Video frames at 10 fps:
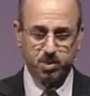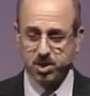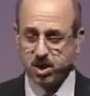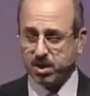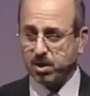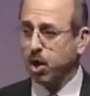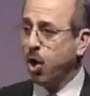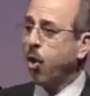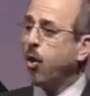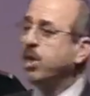each other.
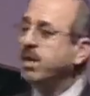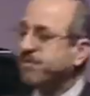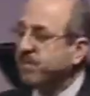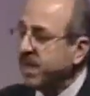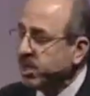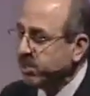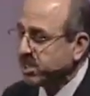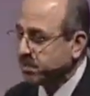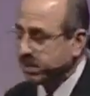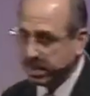Only fear
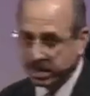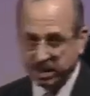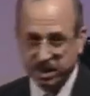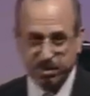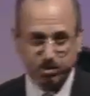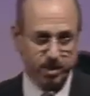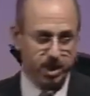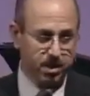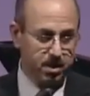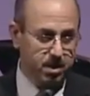is bringing them
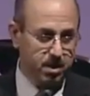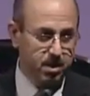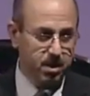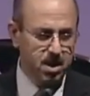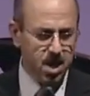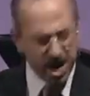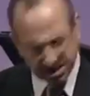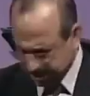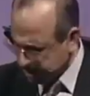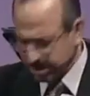together.
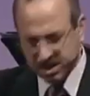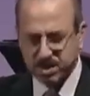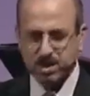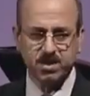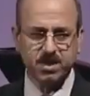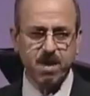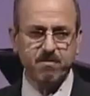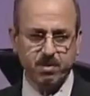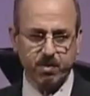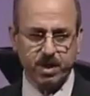Uncertainty is
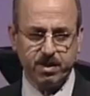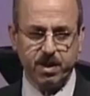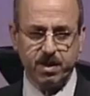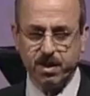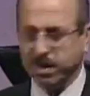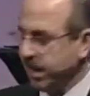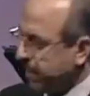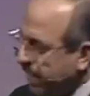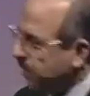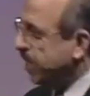everywhere there.
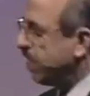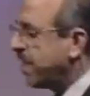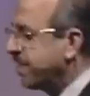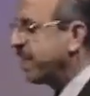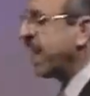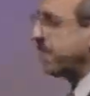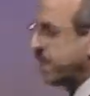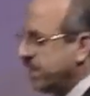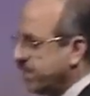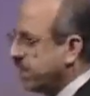Anyway, nothing
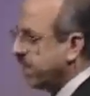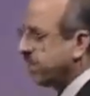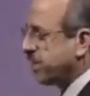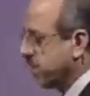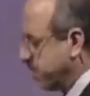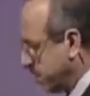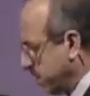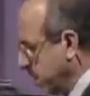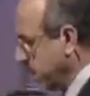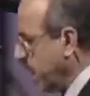happened inside the church.
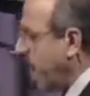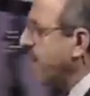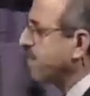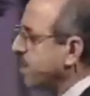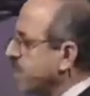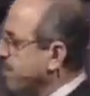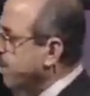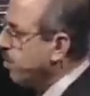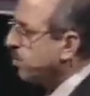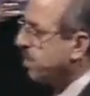After the
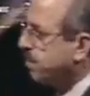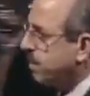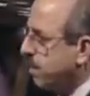fellowship,